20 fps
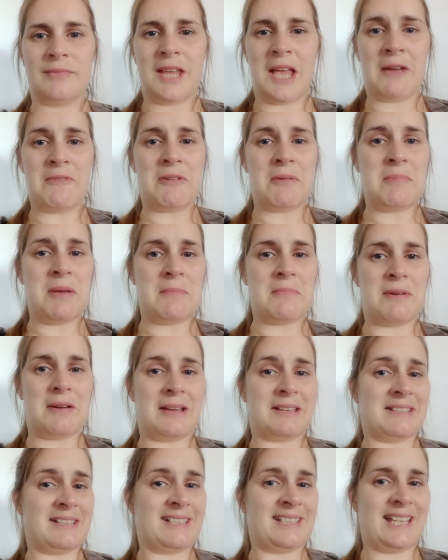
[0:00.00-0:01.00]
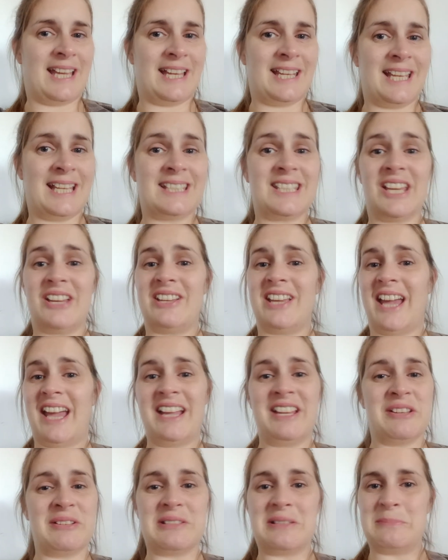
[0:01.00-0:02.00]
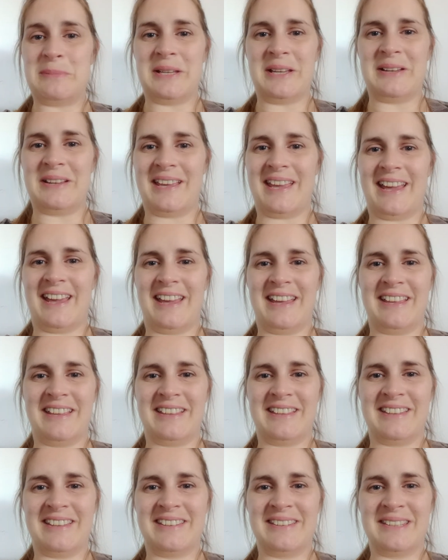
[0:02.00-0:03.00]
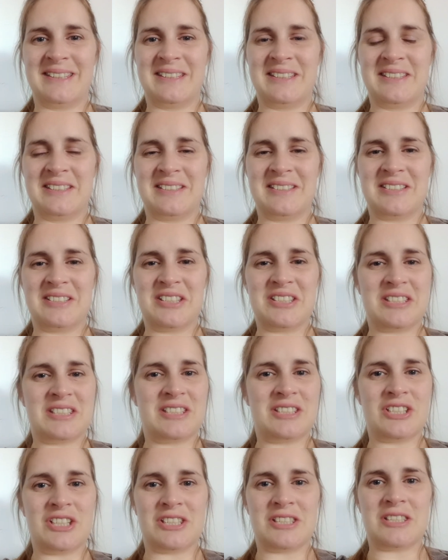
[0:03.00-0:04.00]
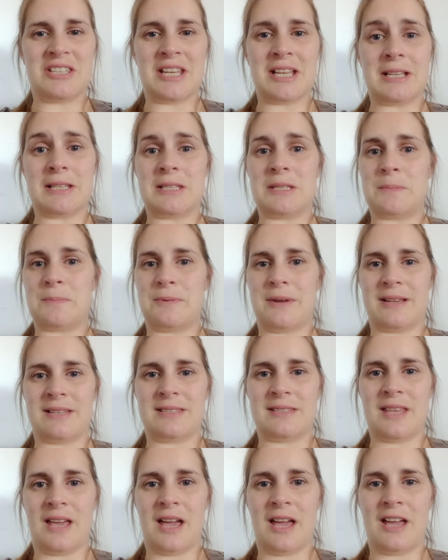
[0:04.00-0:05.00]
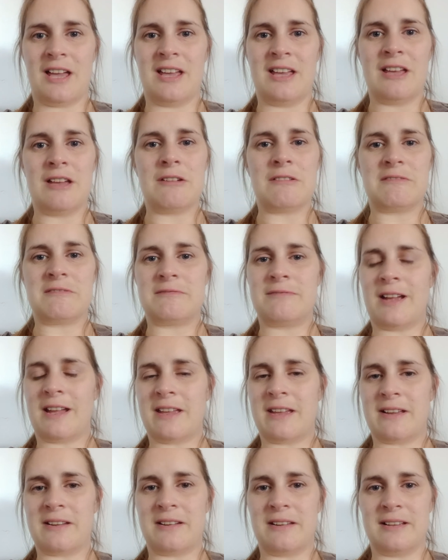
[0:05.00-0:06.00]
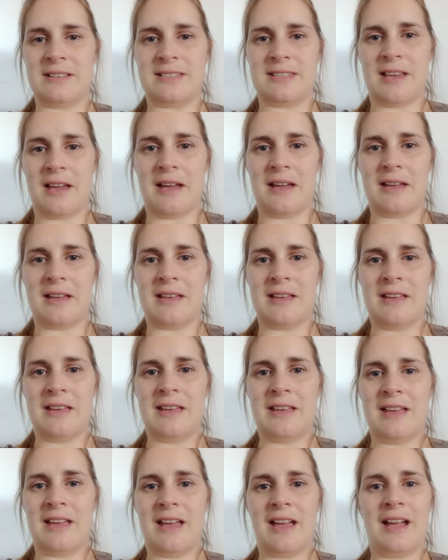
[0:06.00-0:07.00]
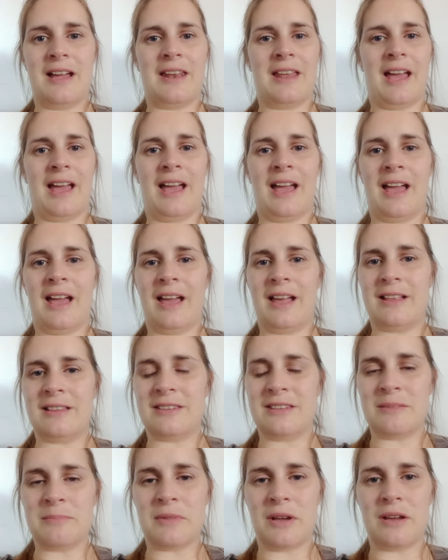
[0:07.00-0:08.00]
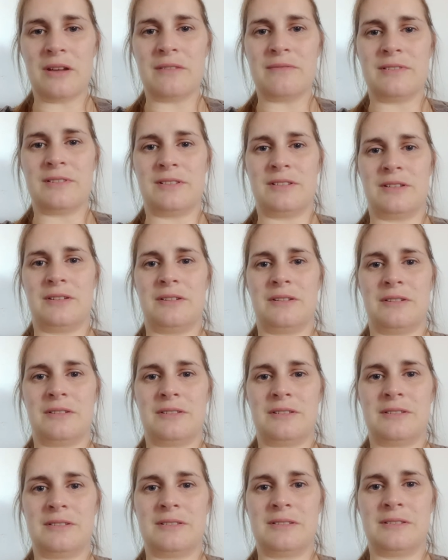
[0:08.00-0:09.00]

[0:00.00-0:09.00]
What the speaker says: And remember, as I said, it's okay not to be okay. Just express that, recognize that, and hand them over to God.